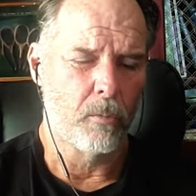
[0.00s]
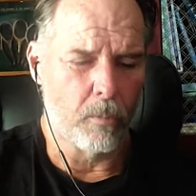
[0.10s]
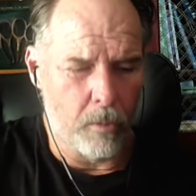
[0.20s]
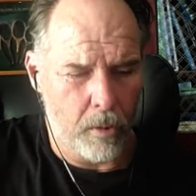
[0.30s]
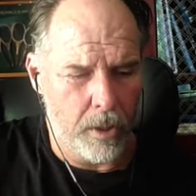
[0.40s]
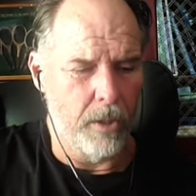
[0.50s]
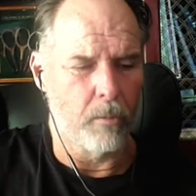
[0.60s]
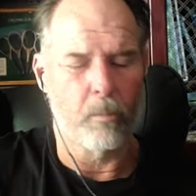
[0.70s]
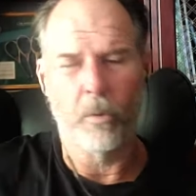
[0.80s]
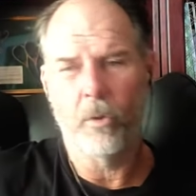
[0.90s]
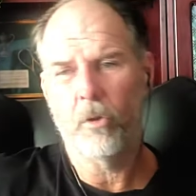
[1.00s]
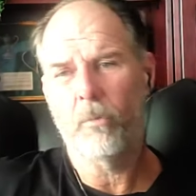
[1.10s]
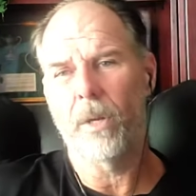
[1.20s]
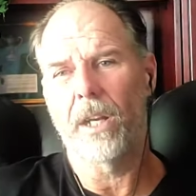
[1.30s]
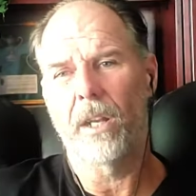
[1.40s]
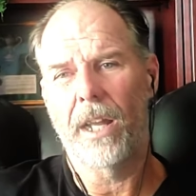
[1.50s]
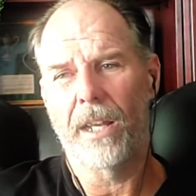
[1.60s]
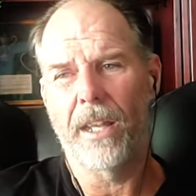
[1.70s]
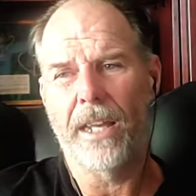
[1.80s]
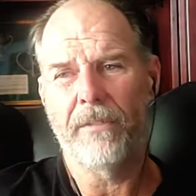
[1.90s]
room and a lot
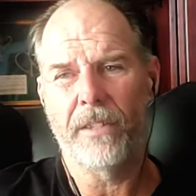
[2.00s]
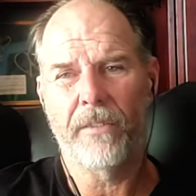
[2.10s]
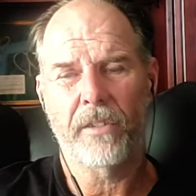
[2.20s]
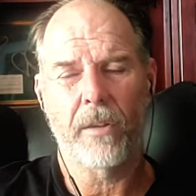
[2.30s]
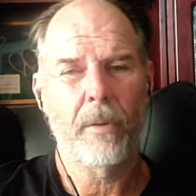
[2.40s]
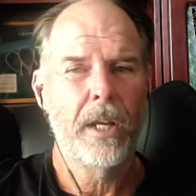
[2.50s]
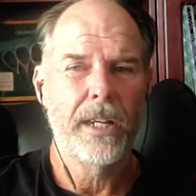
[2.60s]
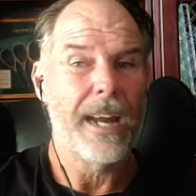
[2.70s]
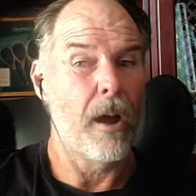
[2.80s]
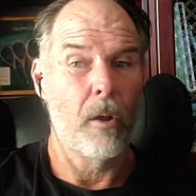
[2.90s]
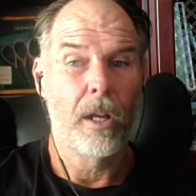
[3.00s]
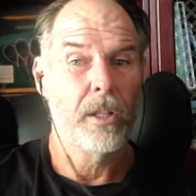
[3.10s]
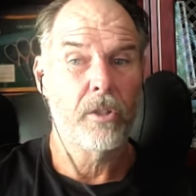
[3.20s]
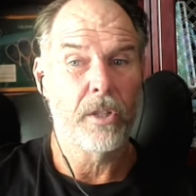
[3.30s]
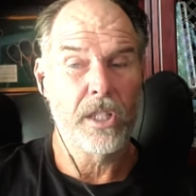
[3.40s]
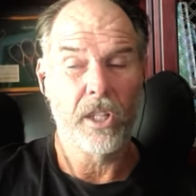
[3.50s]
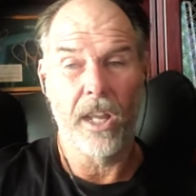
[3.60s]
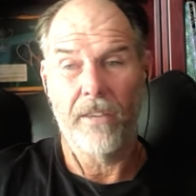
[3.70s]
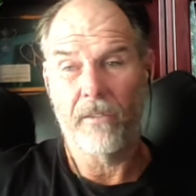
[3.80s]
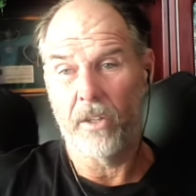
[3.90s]
of life left on. Now, do they
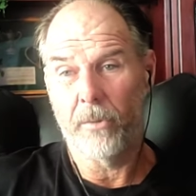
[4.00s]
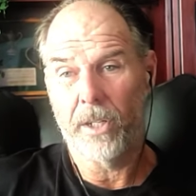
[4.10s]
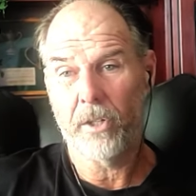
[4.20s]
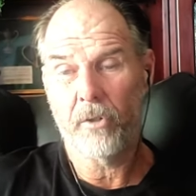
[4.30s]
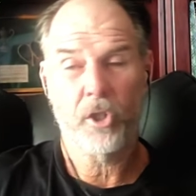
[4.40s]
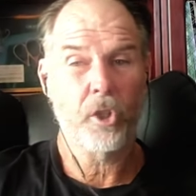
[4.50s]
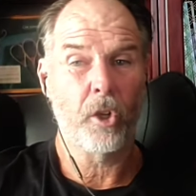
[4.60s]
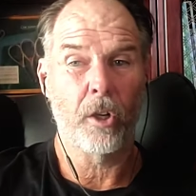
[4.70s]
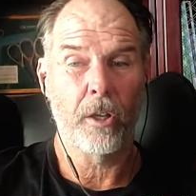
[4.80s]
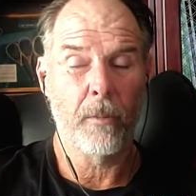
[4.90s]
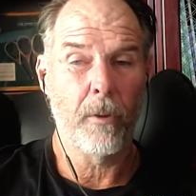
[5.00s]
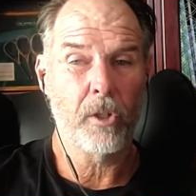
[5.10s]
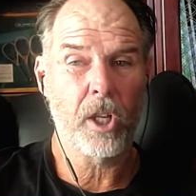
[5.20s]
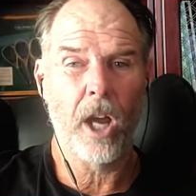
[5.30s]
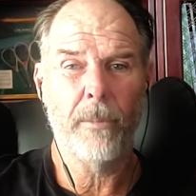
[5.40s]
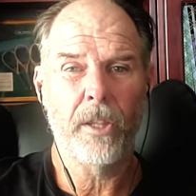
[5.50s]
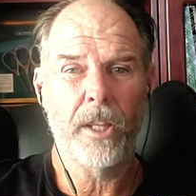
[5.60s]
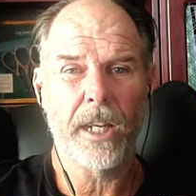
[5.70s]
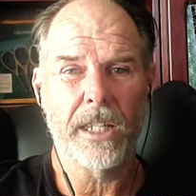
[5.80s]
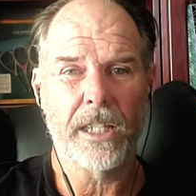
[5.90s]
still have other issues? Sure. The most common
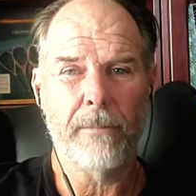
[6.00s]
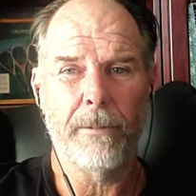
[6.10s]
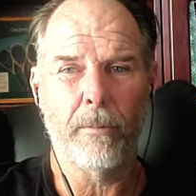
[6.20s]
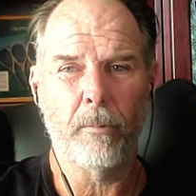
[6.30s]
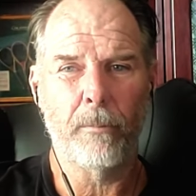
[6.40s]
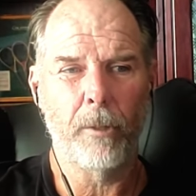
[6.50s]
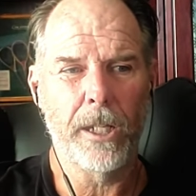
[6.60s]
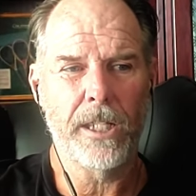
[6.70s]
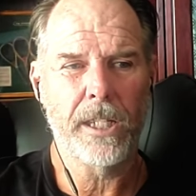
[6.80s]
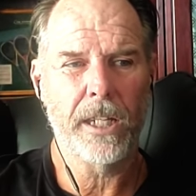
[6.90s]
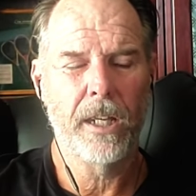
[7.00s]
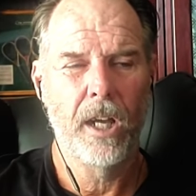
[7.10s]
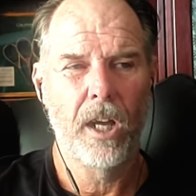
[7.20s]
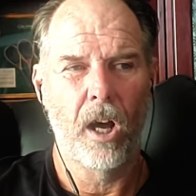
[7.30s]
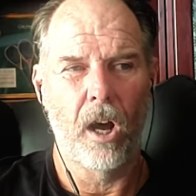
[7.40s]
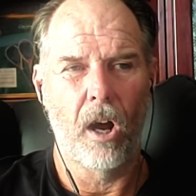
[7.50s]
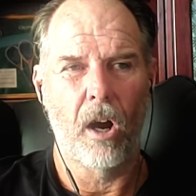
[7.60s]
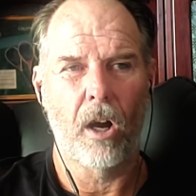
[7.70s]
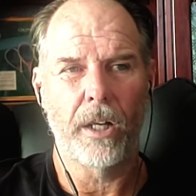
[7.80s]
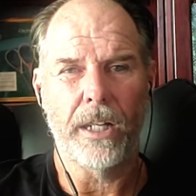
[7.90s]
thing I see people replacing
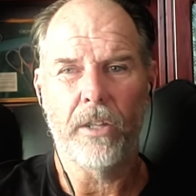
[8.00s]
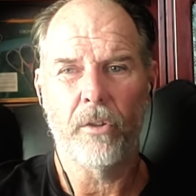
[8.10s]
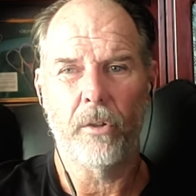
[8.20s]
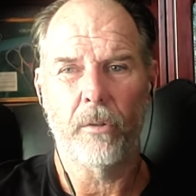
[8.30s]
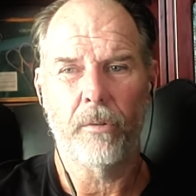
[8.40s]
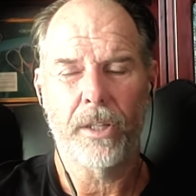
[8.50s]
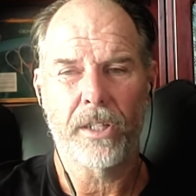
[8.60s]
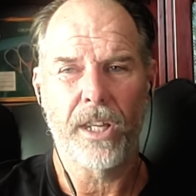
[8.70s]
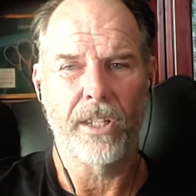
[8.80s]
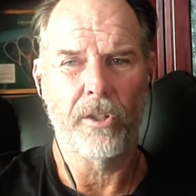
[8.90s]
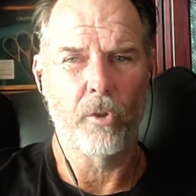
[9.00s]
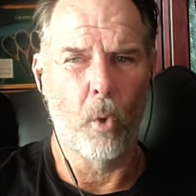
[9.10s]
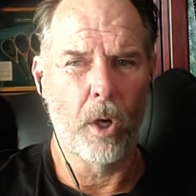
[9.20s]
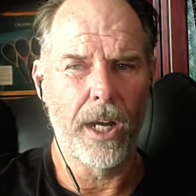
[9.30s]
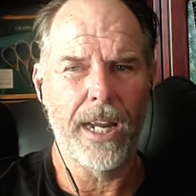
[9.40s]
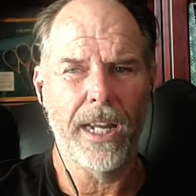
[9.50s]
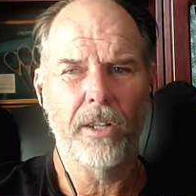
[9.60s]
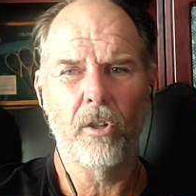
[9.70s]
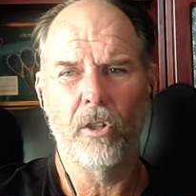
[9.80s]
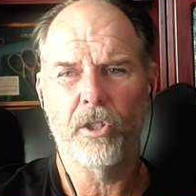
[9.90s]
are either things like door
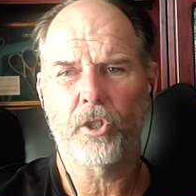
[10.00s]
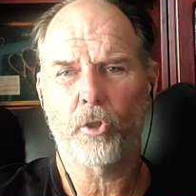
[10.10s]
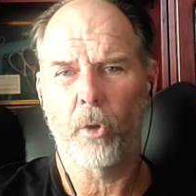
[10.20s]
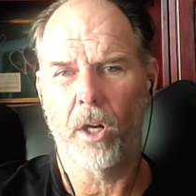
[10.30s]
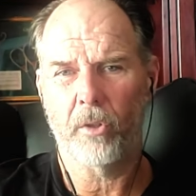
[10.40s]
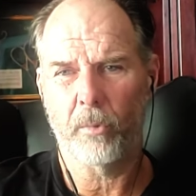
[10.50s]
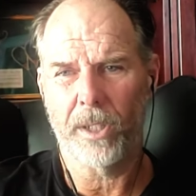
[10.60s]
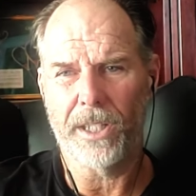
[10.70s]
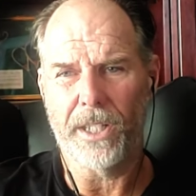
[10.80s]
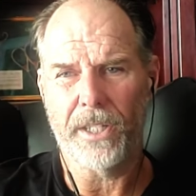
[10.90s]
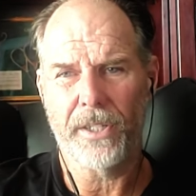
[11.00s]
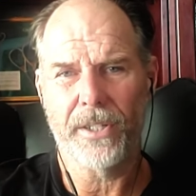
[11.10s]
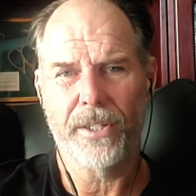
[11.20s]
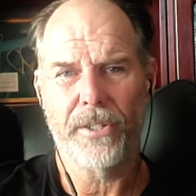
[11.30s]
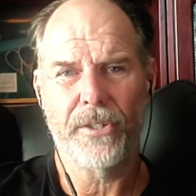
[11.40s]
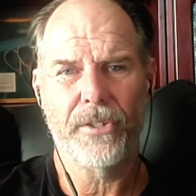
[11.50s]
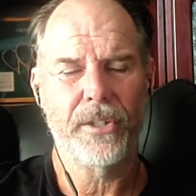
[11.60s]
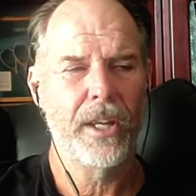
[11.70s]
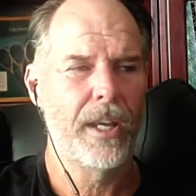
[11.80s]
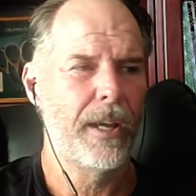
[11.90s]
handles, trunk releases,